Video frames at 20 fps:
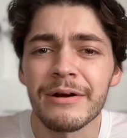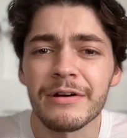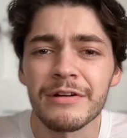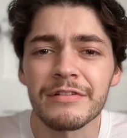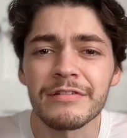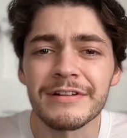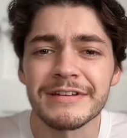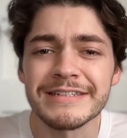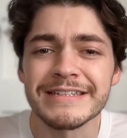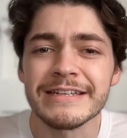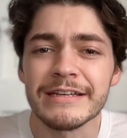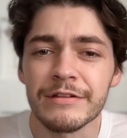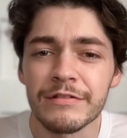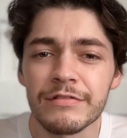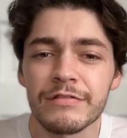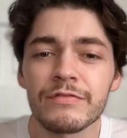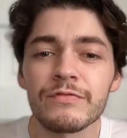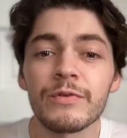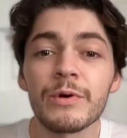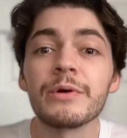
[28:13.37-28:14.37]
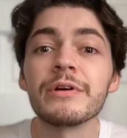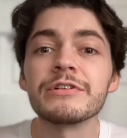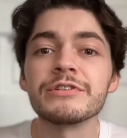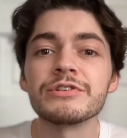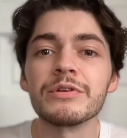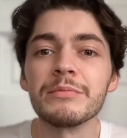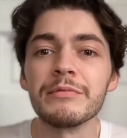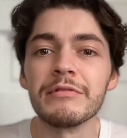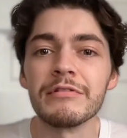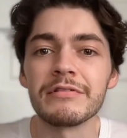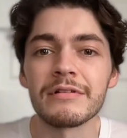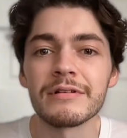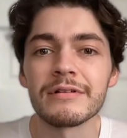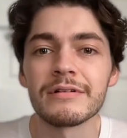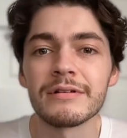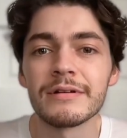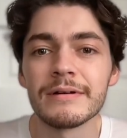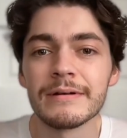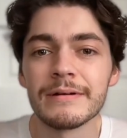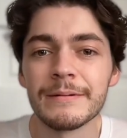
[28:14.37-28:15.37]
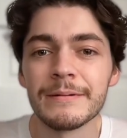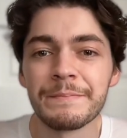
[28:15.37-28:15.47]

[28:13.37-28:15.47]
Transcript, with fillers: Erik Satie's furniture music,